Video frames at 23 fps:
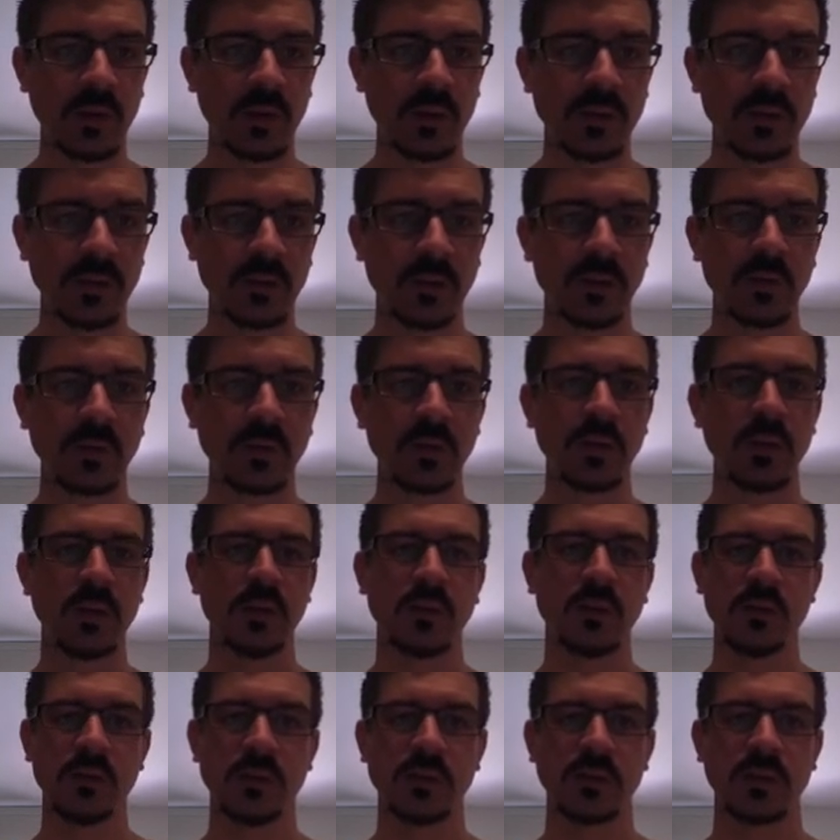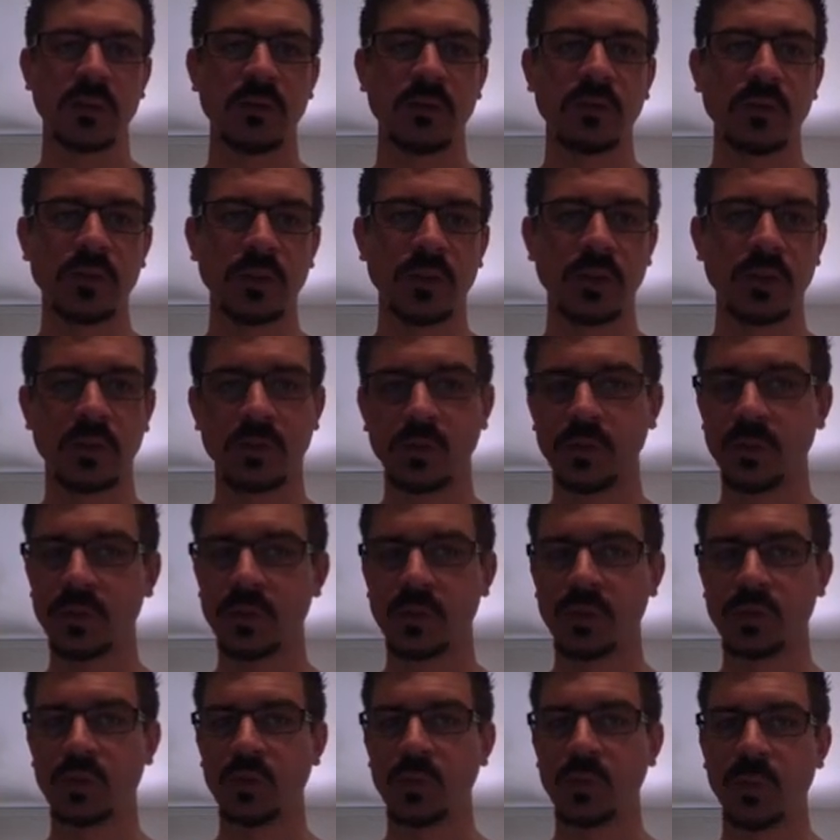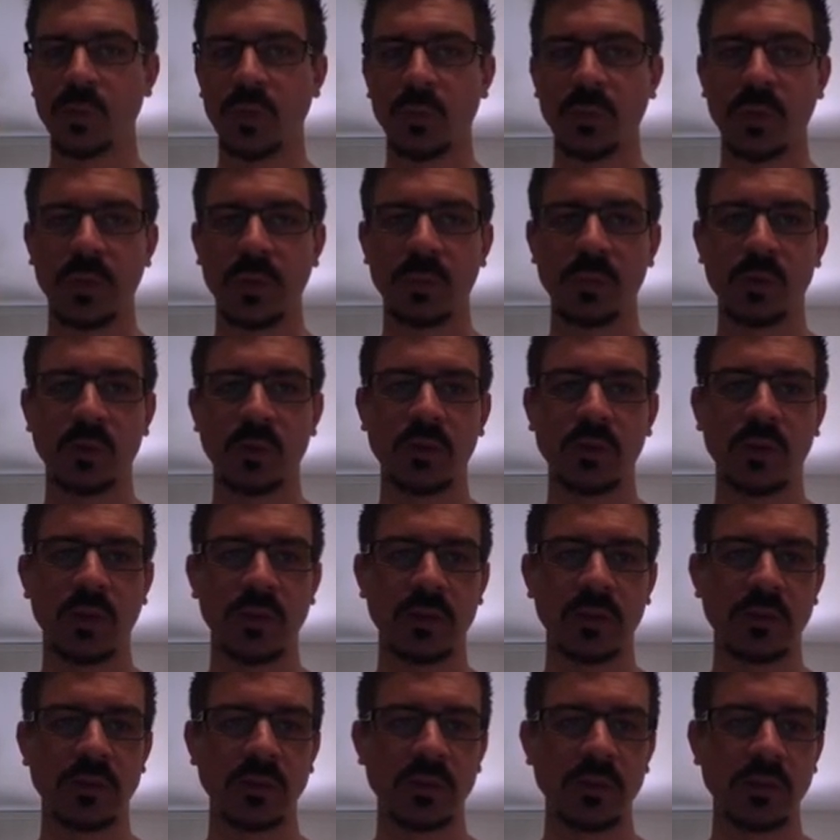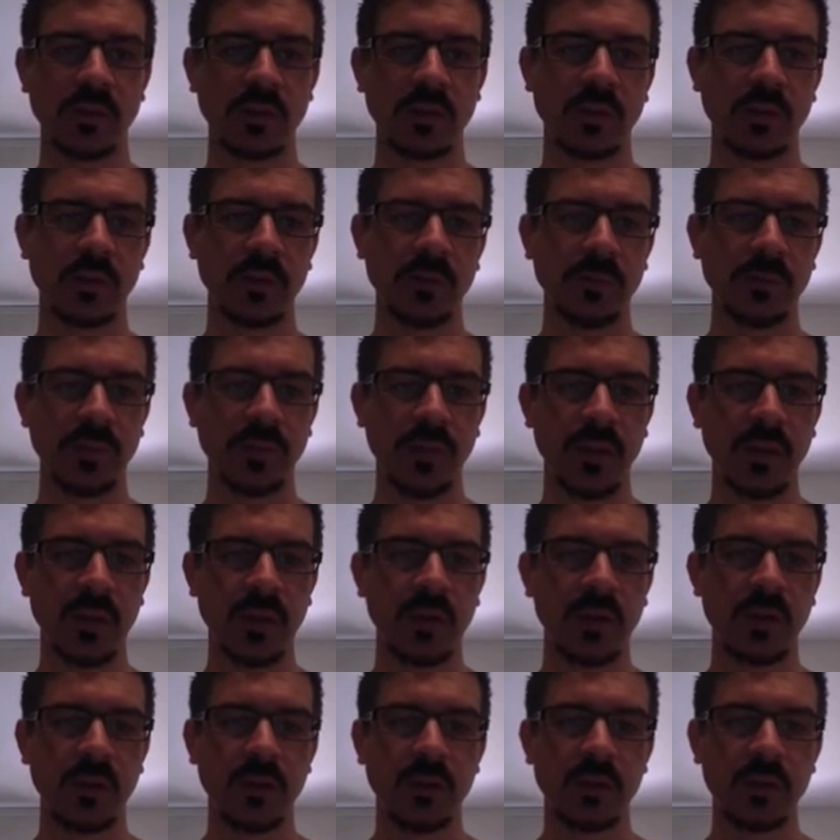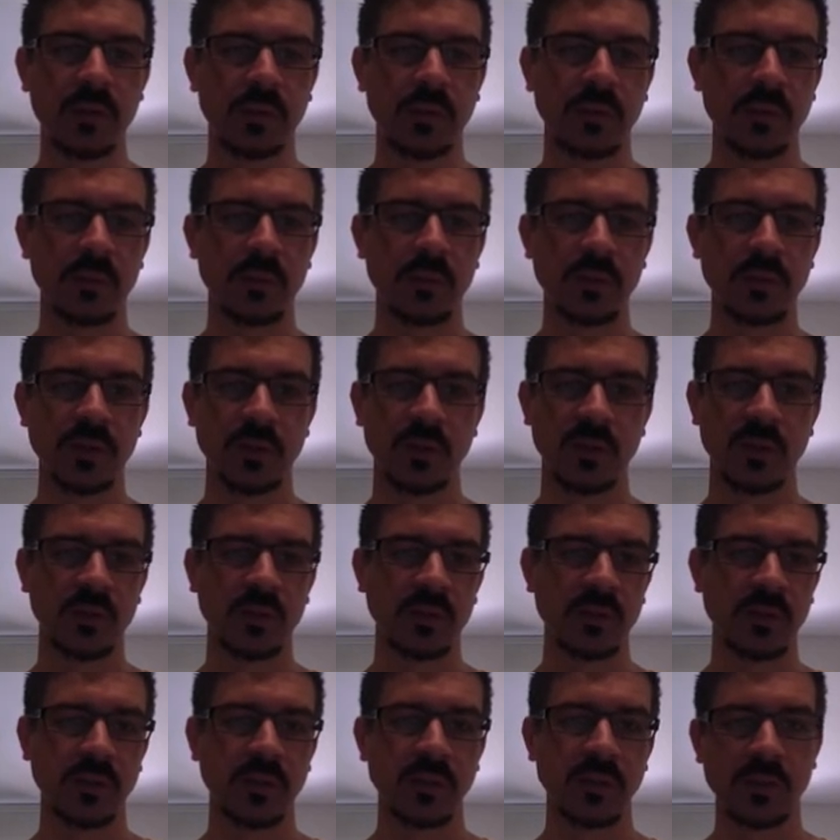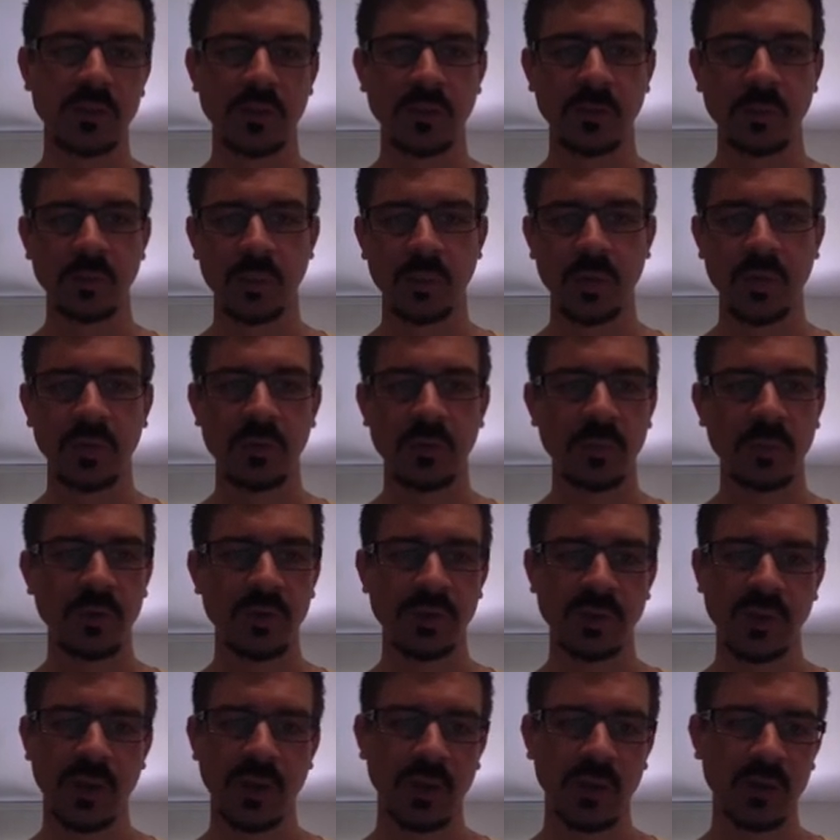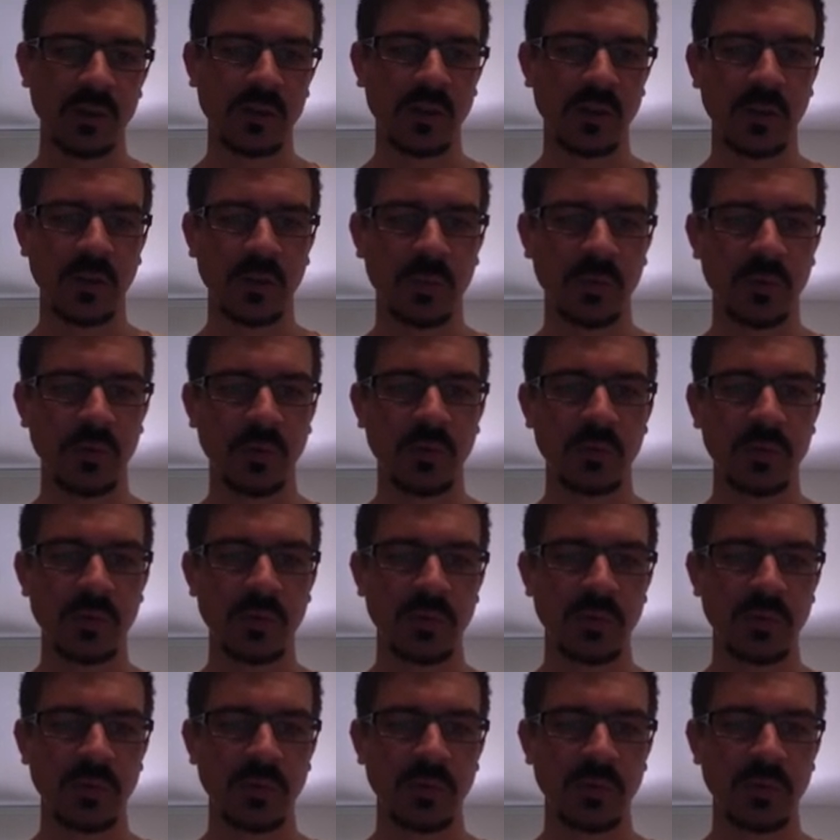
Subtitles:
So let's have a look at groups joined by people who like Zig Ziglar. So you can see there's Brendan Burchard type groups.